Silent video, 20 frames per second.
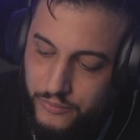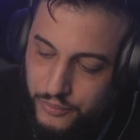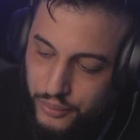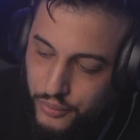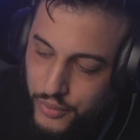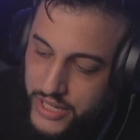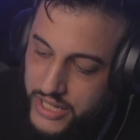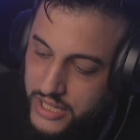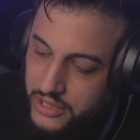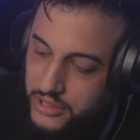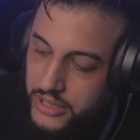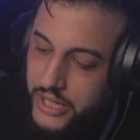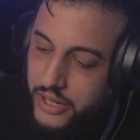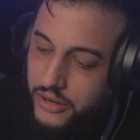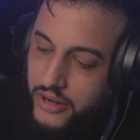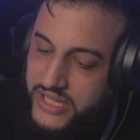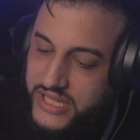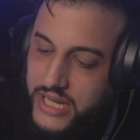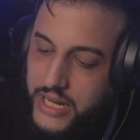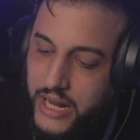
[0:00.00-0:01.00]
pretty
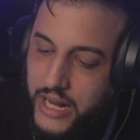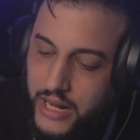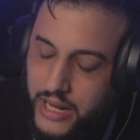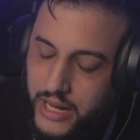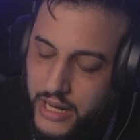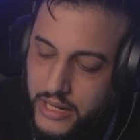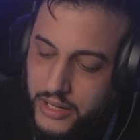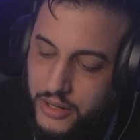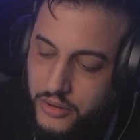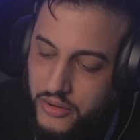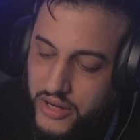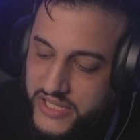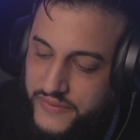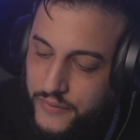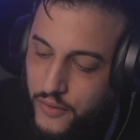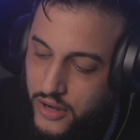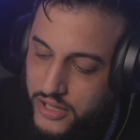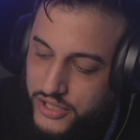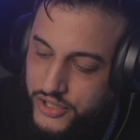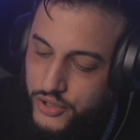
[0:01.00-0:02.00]
clear as
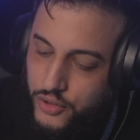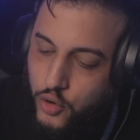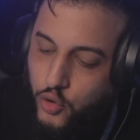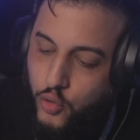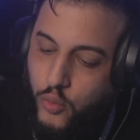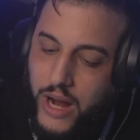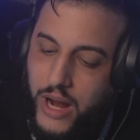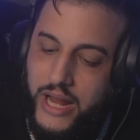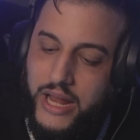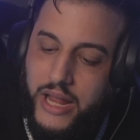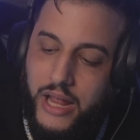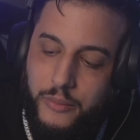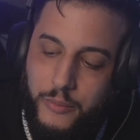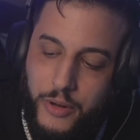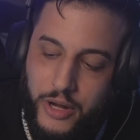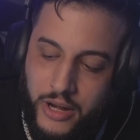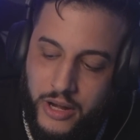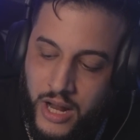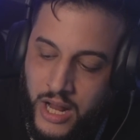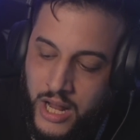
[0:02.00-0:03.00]
far as who I am
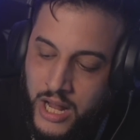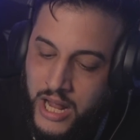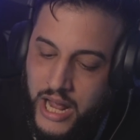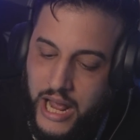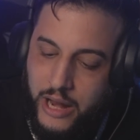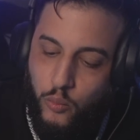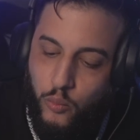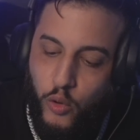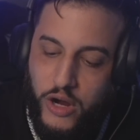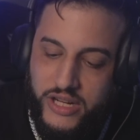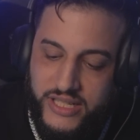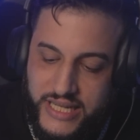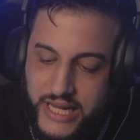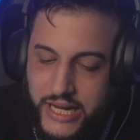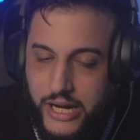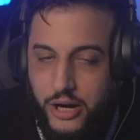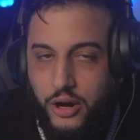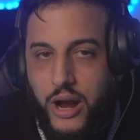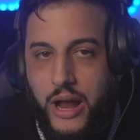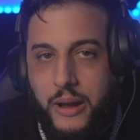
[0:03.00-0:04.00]
and what
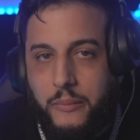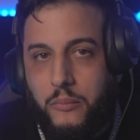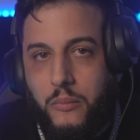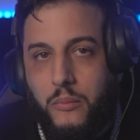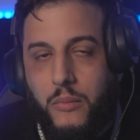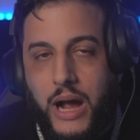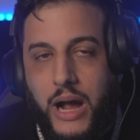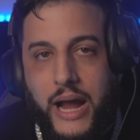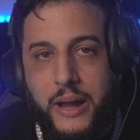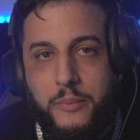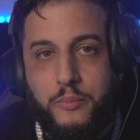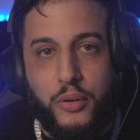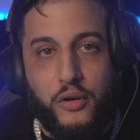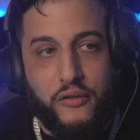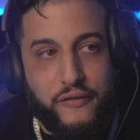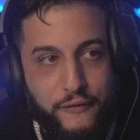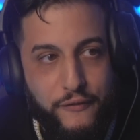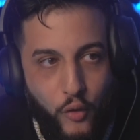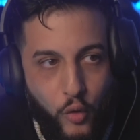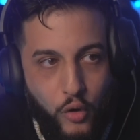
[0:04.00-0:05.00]
tier I
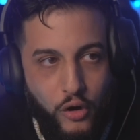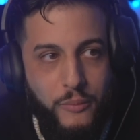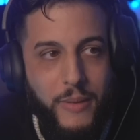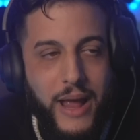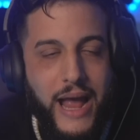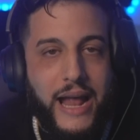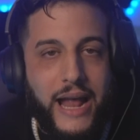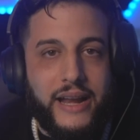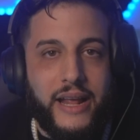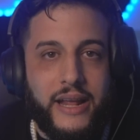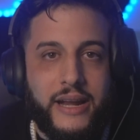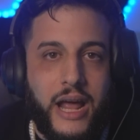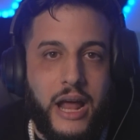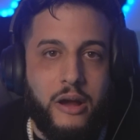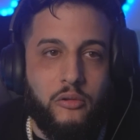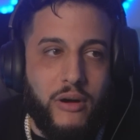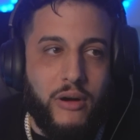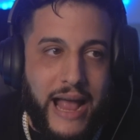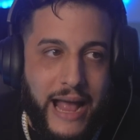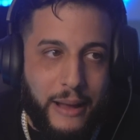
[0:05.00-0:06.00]
perform at and I
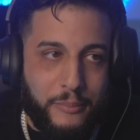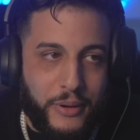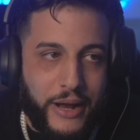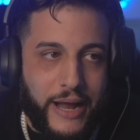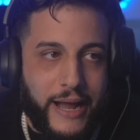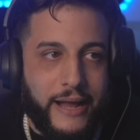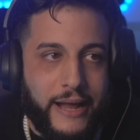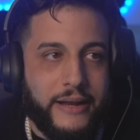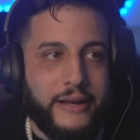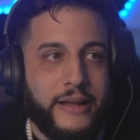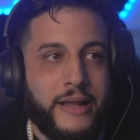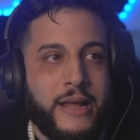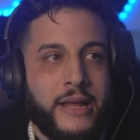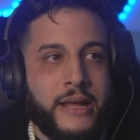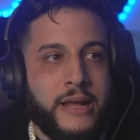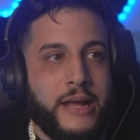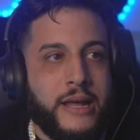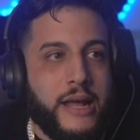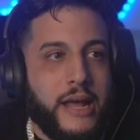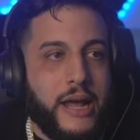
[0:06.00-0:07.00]
rap at
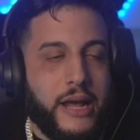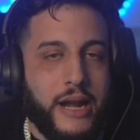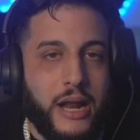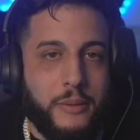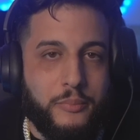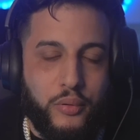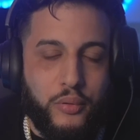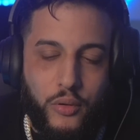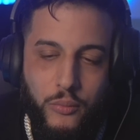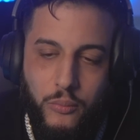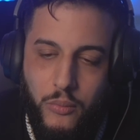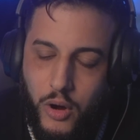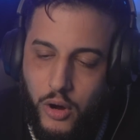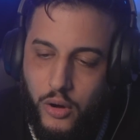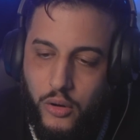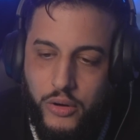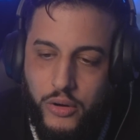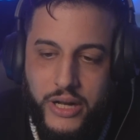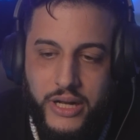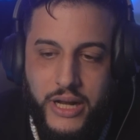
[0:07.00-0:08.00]
and I
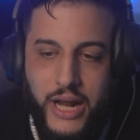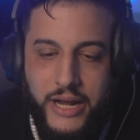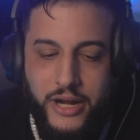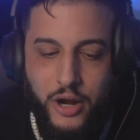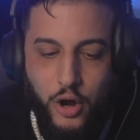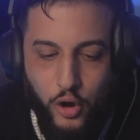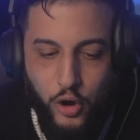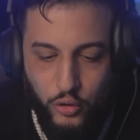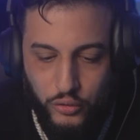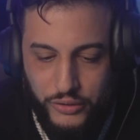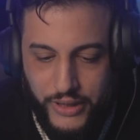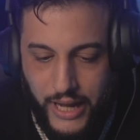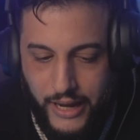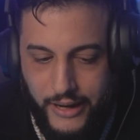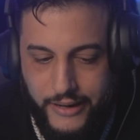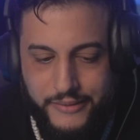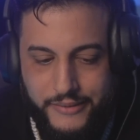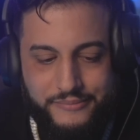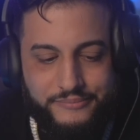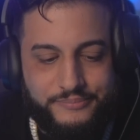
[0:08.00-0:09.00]
promote and the whole nine.